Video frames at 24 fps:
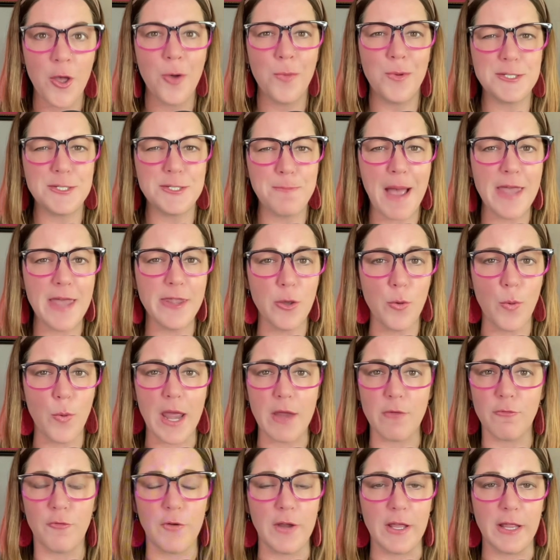which, by the
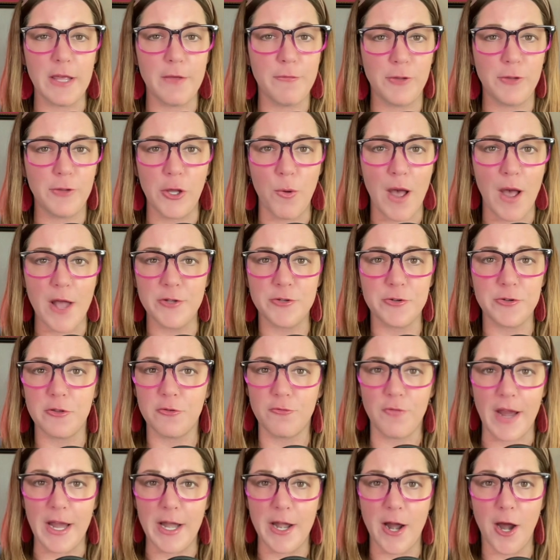way, really flew under the
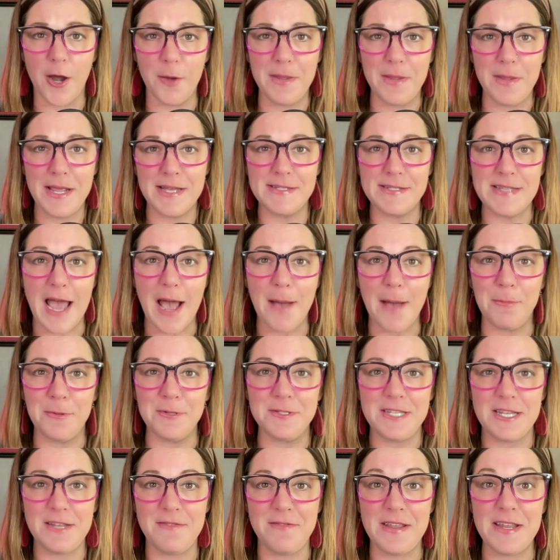radar because Apple
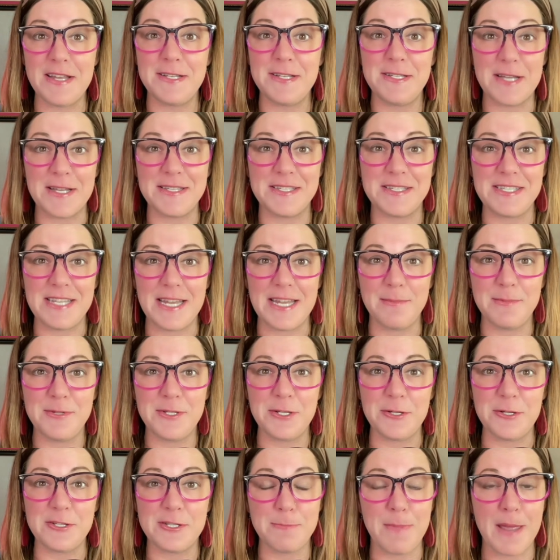TV does seem
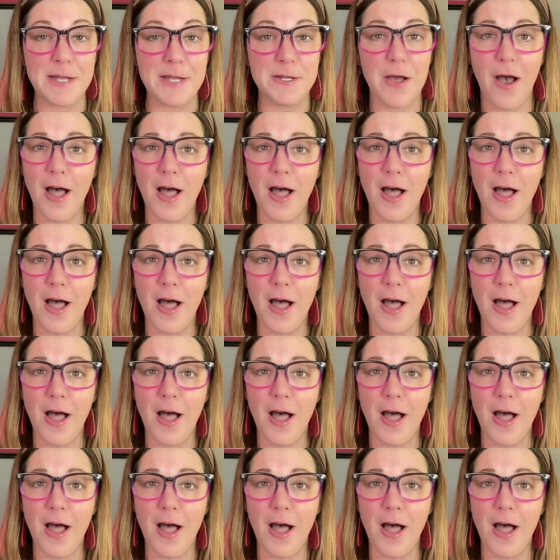to spend